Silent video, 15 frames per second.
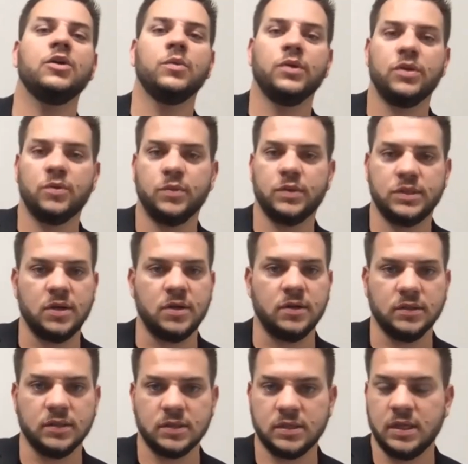were the
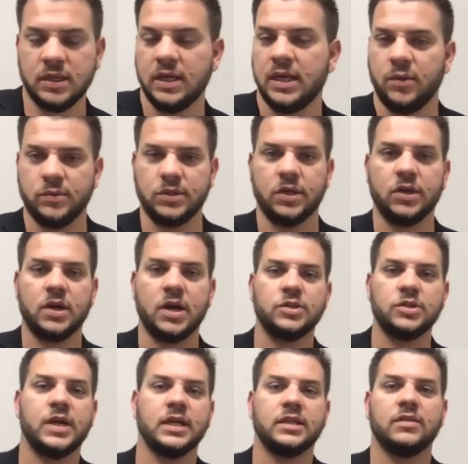results. It was under
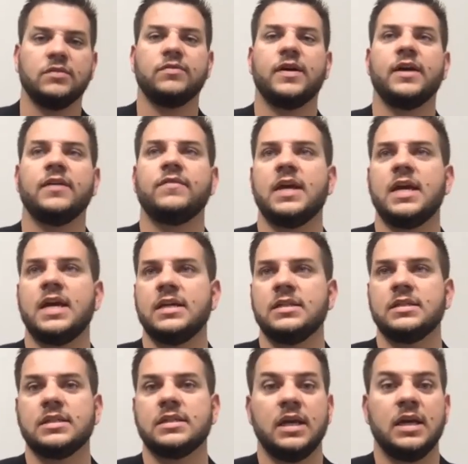contract in 5
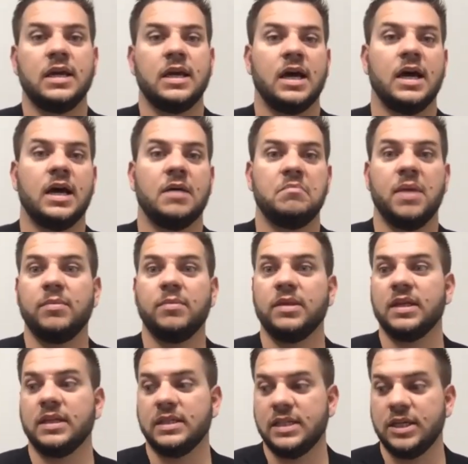days. Maybe
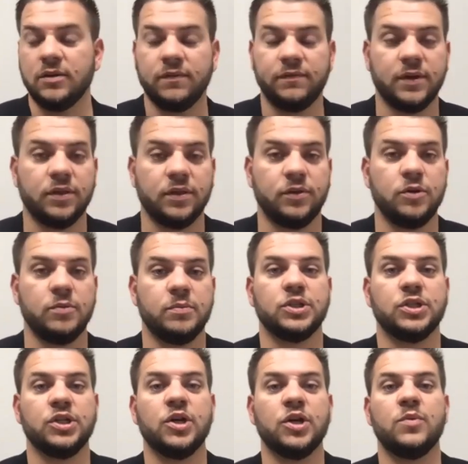the deal fell through, but
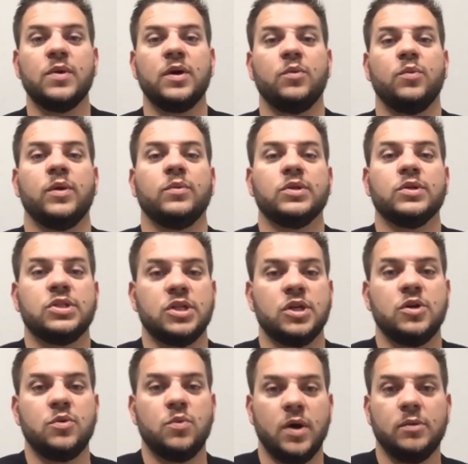you know what? We were
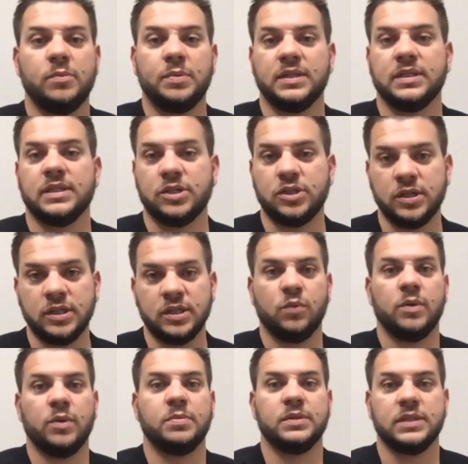so well positioned and
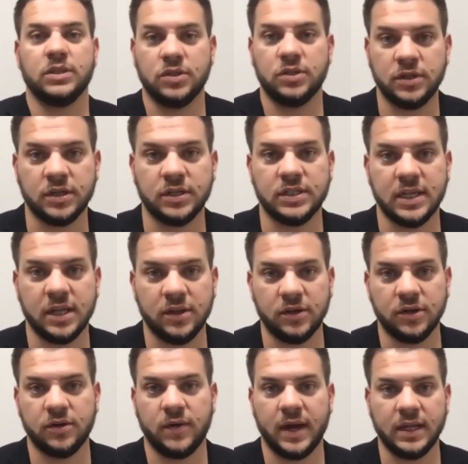we positioned our seller
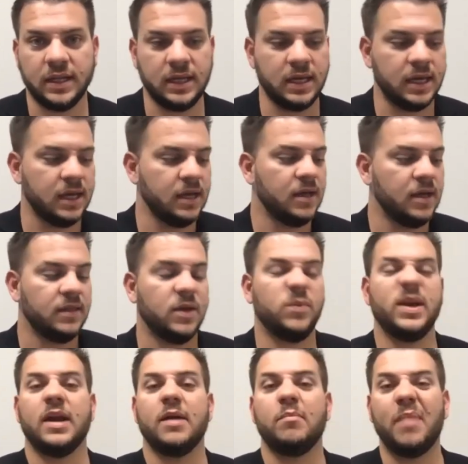correctly that we
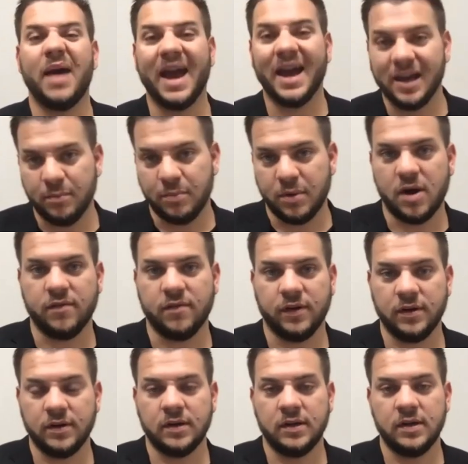had a backup
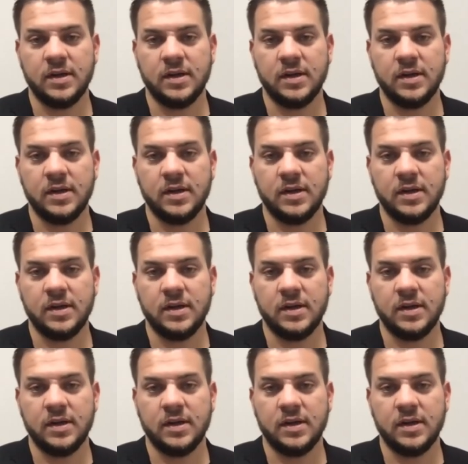offer.